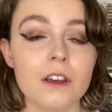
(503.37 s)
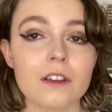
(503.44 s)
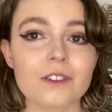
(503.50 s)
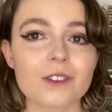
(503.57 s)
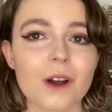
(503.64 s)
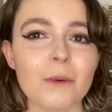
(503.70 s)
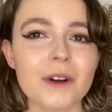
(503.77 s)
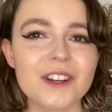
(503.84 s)

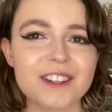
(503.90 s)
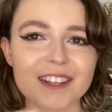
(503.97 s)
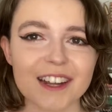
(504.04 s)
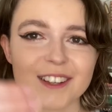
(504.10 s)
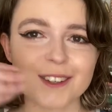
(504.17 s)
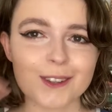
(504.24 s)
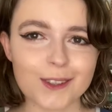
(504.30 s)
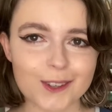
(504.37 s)
So I wanted to
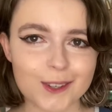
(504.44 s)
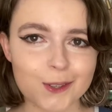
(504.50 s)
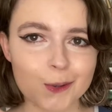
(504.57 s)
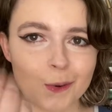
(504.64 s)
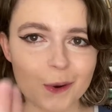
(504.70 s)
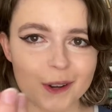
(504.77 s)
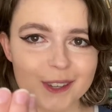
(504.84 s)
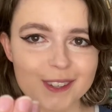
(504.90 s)
get to the
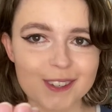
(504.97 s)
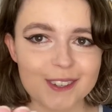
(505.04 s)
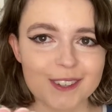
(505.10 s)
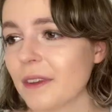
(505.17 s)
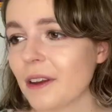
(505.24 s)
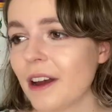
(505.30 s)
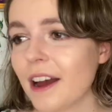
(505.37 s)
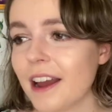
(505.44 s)

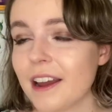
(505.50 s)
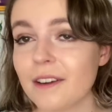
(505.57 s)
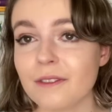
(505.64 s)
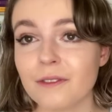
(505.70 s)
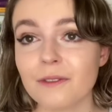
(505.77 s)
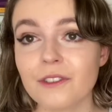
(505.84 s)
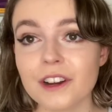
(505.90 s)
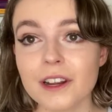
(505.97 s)
source. I
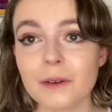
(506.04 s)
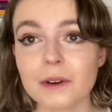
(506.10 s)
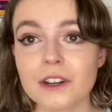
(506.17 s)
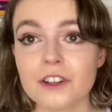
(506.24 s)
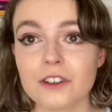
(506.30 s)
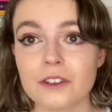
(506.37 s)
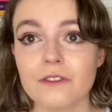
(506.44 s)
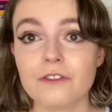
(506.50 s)
really
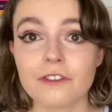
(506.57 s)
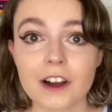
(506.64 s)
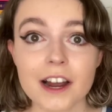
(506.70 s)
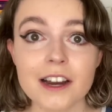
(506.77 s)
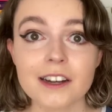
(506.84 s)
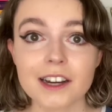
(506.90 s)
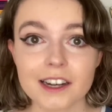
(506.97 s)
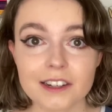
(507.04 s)
wanted to
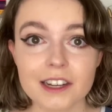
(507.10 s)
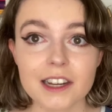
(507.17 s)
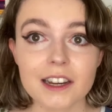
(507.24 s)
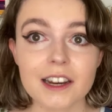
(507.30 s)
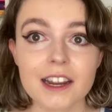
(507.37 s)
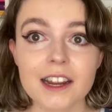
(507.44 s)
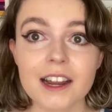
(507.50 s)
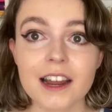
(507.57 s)
find
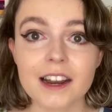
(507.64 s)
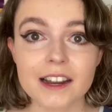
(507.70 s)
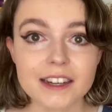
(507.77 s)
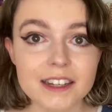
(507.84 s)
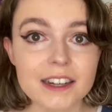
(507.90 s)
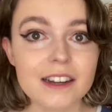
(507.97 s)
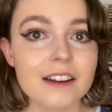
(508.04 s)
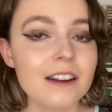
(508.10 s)
Antigone and I
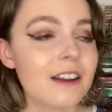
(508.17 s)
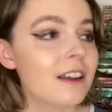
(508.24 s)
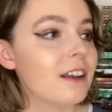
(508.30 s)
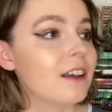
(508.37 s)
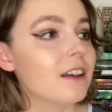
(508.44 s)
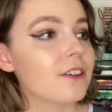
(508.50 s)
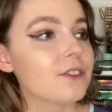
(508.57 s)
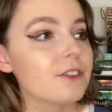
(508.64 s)
did,
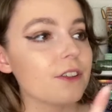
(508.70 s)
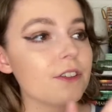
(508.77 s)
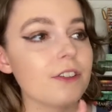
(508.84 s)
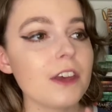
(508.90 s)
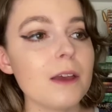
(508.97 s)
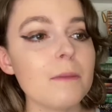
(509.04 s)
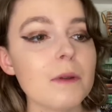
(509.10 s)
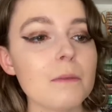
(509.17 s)
so the
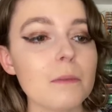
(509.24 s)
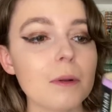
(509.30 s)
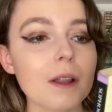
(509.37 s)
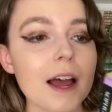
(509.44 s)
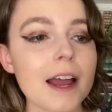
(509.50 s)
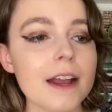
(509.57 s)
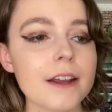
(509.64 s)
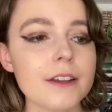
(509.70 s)
Theban
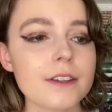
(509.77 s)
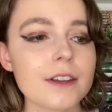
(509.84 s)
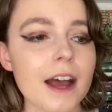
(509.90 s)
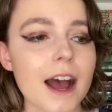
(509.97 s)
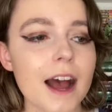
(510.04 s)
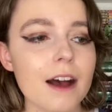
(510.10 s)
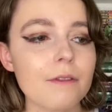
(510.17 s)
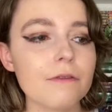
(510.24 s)
plays
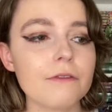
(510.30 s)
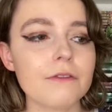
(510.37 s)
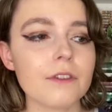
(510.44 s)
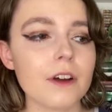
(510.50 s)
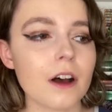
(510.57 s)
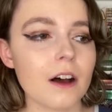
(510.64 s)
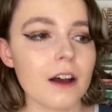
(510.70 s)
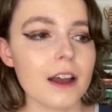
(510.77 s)
have
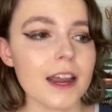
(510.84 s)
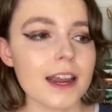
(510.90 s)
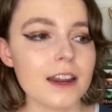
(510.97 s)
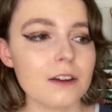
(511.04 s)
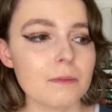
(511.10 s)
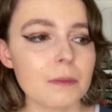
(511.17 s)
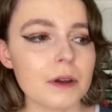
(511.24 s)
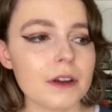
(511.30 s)
uh,
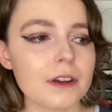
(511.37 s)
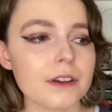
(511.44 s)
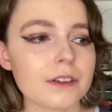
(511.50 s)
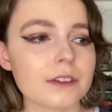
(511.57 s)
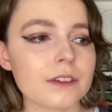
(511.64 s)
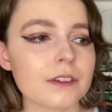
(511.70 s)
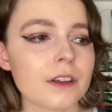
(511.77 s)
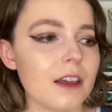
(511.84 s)

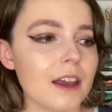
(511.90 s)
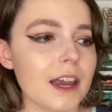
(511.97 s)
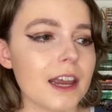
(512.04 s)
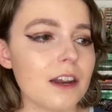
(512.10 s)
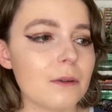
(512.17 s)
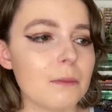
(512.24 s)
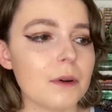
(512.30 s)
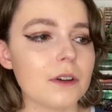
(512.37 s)
Oedipus,
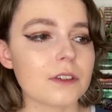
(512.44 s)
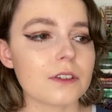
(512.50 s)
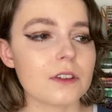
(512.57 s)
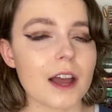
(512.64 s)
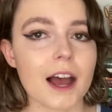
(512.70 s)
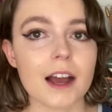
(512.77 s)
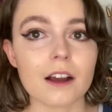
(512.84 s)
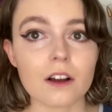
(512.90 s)
Oedipus
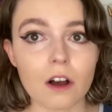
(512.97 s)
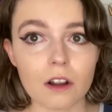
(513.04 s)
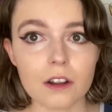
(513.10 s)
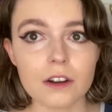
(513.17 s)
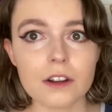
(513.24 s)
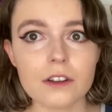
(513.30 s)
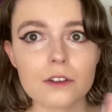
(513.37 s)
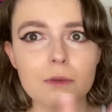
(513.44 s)
at
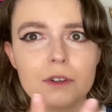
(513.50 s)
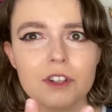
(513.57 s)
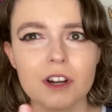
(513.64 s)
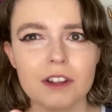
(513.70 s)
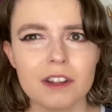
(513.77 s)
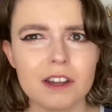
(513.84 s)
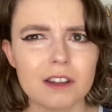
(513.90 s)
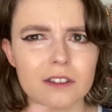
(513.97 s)
Colonus, which I
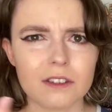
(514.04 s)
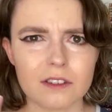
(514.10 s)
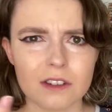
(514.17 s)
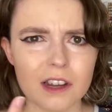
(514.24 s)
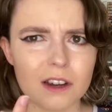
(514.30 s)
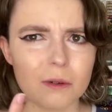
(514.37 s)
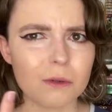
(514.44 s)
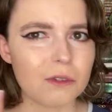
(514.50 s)
think is a
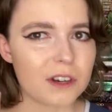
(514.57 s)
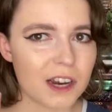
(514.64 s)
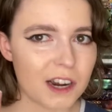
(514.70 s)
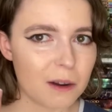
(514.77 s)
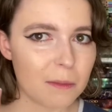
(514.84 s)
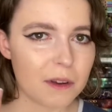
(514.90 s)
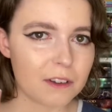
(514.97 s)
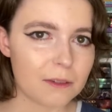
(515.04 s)
sequel to
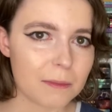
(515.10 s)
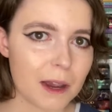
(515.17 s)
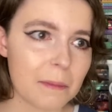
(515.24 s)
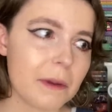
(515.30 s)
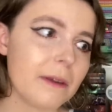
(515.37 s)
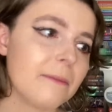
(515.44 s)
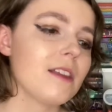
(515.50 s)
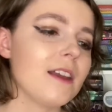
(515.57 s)
Oedipus
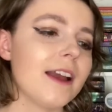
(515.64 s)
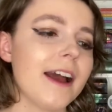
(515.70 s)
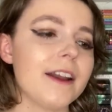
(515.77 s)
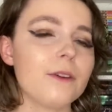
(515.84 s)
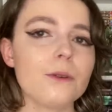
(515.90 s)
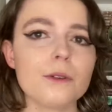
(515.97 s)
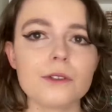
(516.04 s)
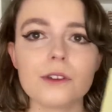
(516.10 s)
maybe, and
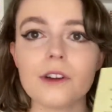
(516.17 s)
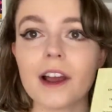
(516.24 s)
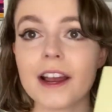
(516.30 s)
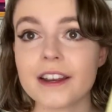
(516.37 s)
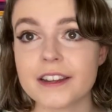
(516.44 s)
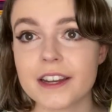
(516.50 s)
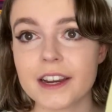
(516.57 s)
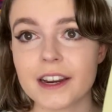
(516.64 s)
also
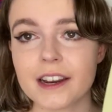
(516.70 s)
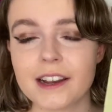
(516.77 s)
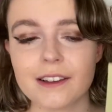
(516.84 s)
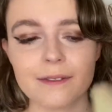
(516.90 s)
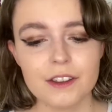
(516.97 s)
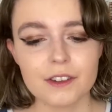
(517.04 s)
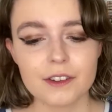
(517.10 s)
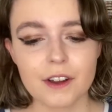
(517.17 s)
Antigone.
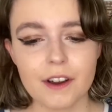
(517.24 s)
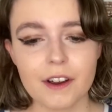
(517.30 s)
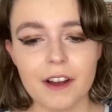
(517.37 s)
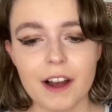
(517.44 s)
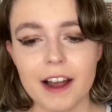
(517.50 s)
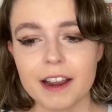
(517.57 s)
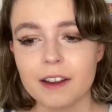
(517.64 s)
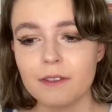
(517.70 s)
So
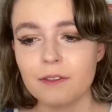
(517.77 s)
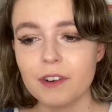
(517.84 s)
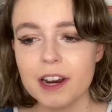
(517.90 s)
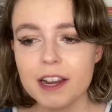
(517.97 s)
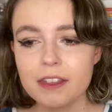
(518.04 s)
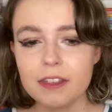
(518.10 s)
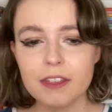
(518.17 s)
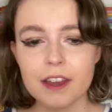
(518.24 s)
I can
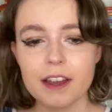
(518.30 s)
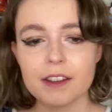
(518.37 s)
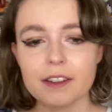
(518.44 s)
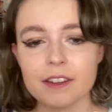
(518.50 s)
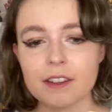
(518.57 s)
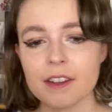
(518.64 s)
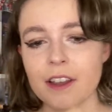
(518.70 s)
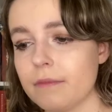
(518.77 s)
read
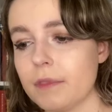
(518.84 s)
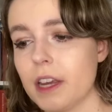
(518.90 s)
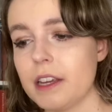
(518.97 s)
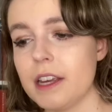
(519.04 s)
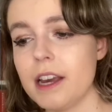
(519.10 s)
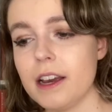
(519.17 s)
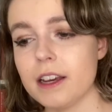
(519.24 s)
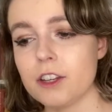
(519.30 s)
this,
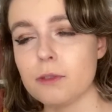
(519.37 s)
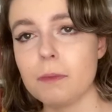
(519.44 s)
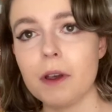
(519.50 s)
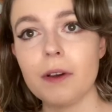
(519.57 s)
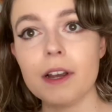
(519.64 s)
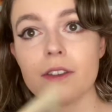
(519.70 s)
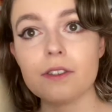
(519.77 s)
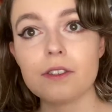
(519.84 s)
yeah,
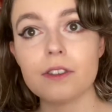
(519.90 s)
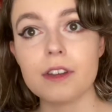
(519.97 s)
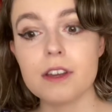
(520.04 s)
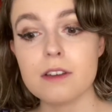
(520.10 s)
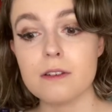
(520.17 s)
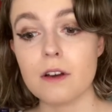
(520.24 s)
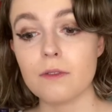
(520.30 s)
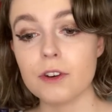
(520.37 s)
experience
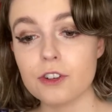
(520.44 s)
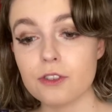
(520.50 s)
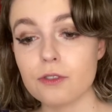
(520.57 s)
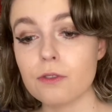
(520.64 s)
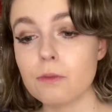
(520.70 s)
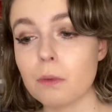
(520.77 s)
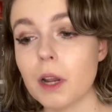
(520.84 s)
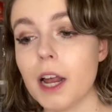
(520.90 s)
the
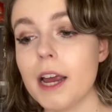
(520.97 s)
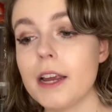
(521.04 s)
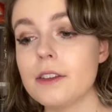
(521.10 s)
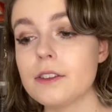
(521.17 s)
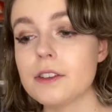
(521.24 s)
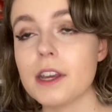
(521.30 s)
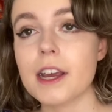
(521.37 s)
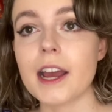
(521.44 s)
original play and
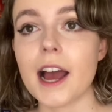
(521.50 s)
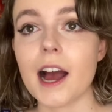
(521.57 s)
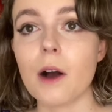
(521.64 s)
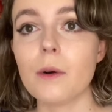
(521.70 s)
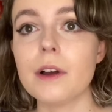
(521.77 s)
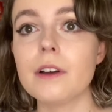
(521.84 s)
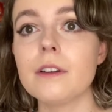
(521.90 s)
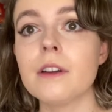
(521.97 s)
see how
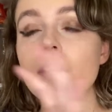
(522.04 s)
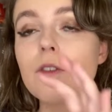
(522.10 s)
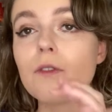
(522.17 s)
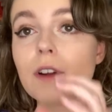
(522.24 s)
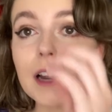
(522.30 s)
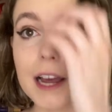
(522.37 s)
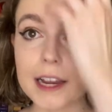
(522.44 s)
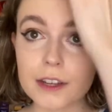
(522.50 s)
it
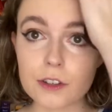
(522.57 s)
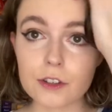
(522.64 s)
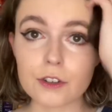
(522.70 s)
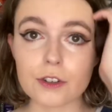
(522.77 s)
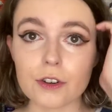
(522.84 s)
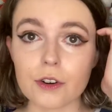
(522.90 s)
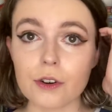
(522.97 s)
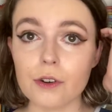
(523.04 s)
relates
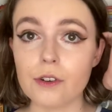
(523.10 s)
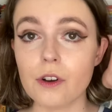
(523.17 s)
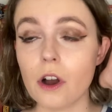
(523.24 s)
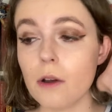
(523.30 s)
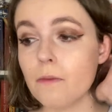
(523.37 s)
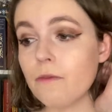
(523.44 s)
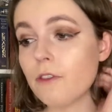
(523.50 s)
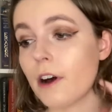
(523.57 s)
to
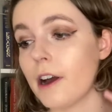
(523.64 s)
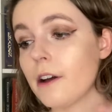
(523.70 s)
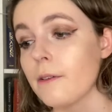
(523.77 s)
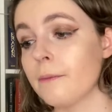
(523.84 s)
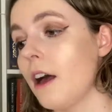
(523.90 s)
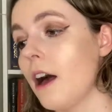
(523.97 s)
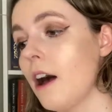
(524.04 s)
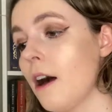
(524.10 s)
home fire.
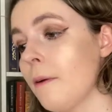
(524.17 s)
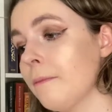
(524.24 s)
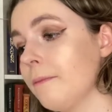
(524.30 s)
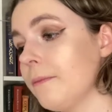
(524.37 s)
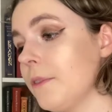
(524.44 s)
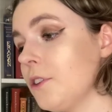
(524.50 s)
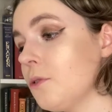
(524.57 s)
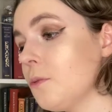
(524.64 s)
Um,
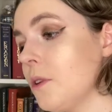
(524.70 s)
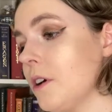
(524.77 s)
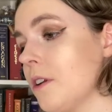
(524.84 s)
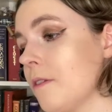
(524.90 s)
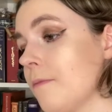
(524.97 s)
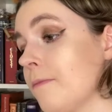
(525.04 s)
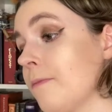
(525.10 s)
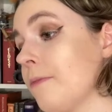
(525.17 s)
this
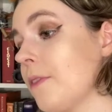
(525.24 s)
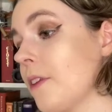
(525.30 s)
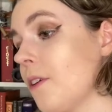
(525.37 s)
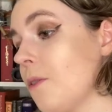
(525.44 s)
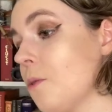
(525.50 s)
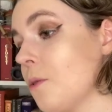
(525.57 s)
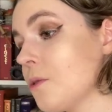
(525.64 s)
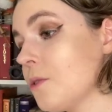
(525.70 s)
one
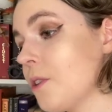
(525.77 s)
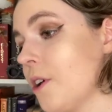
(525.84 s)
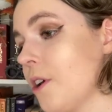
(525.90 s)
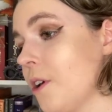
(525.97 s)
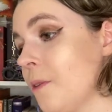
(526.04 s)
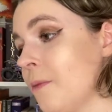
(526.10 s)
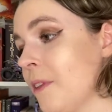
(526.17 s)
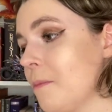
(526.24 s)

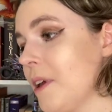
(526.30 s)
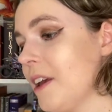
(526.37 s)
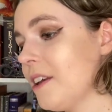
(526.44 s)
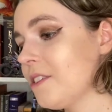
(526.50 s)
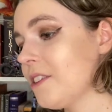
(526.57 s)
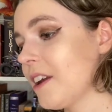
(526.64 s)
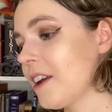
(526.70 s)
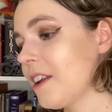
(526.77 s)
also being
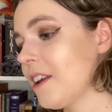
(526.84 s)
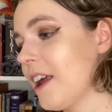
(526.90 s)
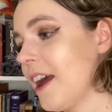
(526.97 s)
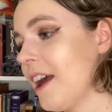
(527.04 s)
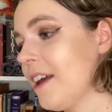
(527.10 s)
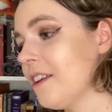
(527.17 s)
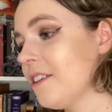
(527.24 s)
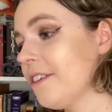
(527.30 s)

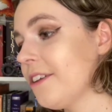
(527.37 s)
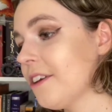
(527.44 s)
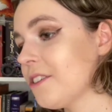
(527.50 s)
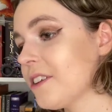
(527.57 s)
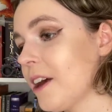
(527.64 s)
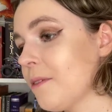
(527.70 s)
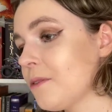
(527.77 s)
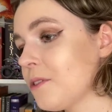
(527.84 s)
secondhand does
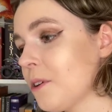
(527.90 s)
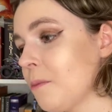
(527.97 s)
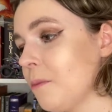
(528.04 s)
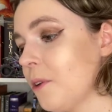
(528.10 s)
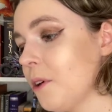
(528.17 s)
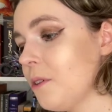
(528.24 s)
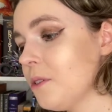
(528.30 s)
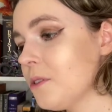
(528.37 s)
have some
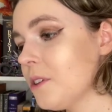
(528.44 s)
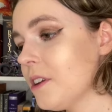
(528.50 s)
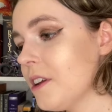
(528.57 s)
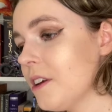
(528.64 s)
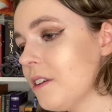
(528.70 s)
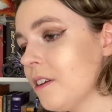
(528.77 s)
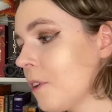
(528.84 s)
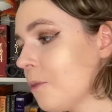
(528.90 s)
notes in
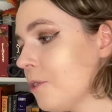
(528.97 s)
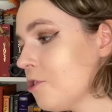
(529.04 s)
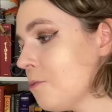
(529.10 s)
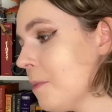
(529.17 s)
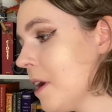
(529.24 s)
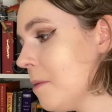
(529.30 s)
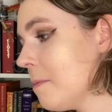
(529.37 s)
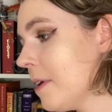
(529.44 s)
it, which
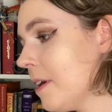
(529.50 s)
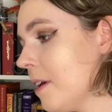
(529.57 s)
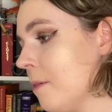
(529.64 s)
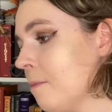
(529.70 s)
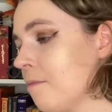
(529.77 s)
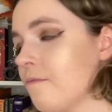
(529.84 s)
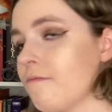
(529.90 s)
may be